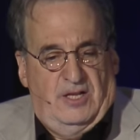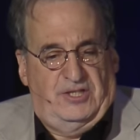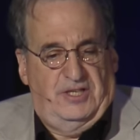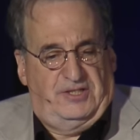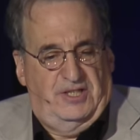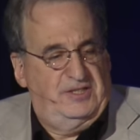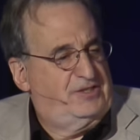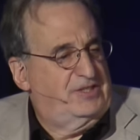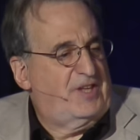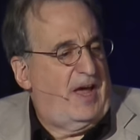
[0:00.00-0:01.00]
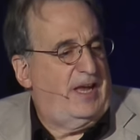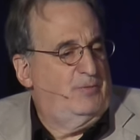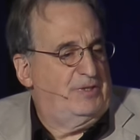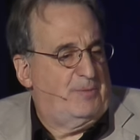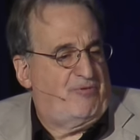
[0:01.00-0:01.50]
to
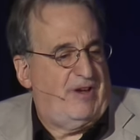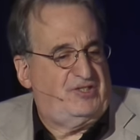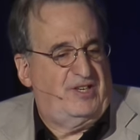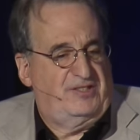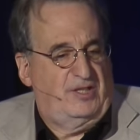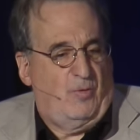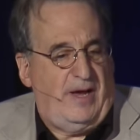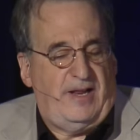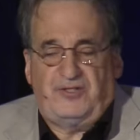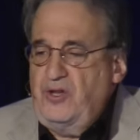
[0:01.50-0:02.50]
dine with the president in the White House.